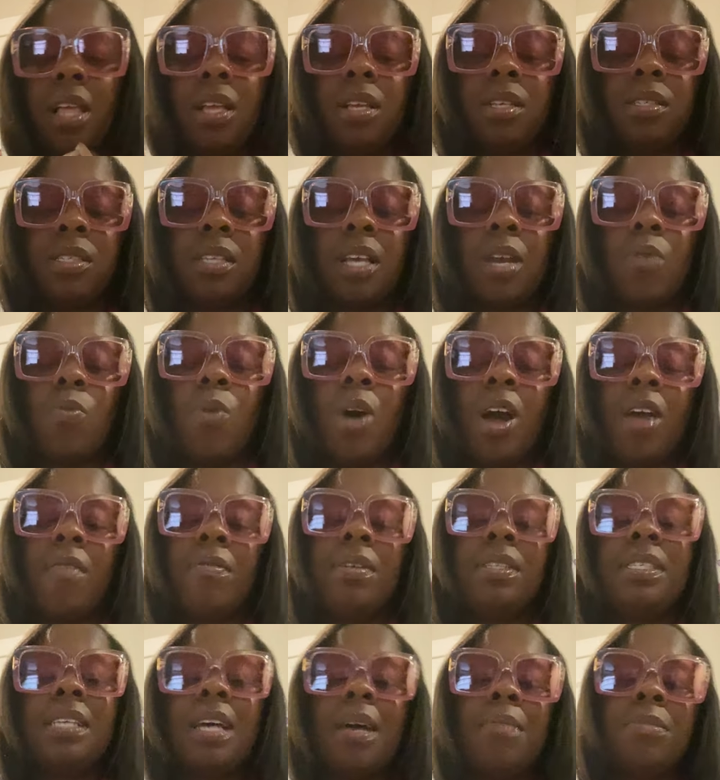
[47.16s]
It's like, why
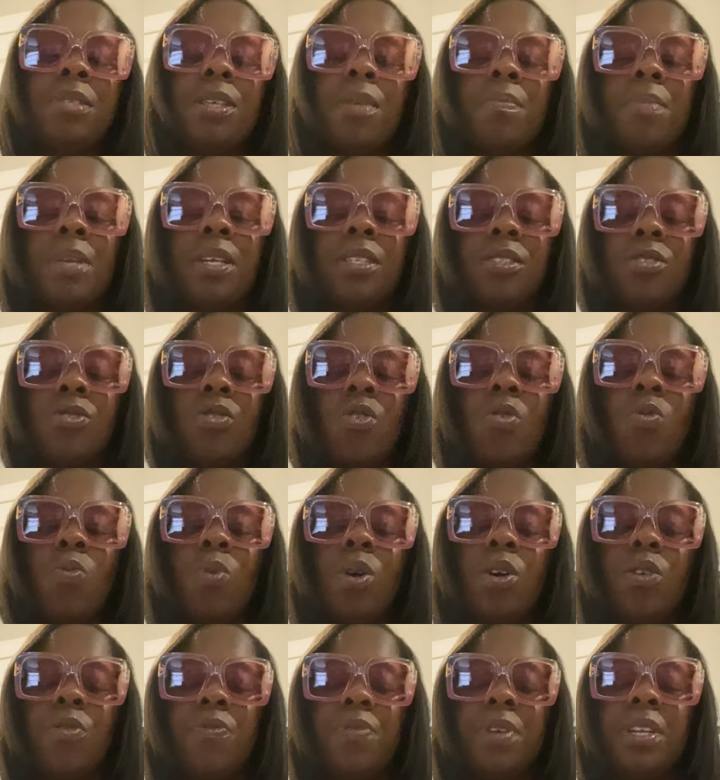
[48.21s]
every time something's going
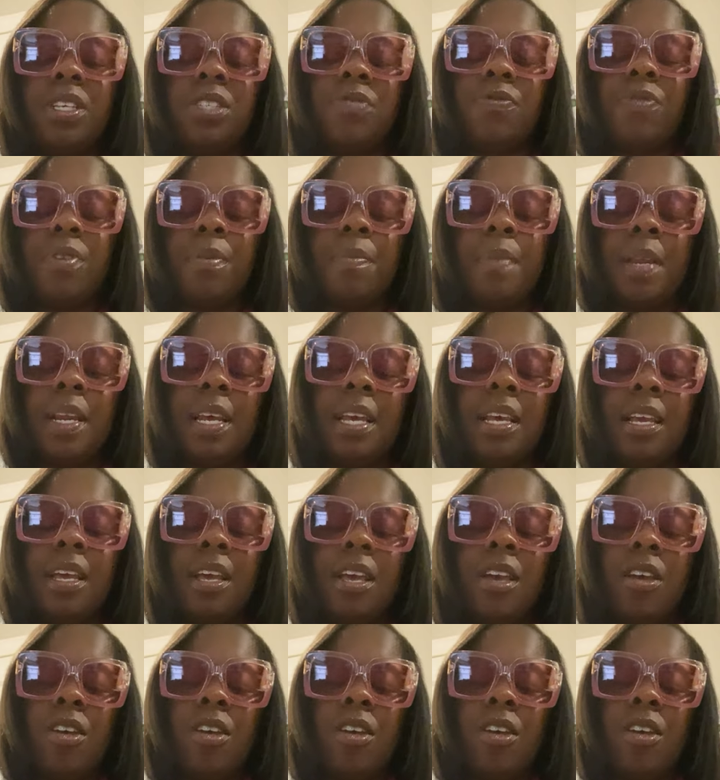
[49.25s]
well for this feminine,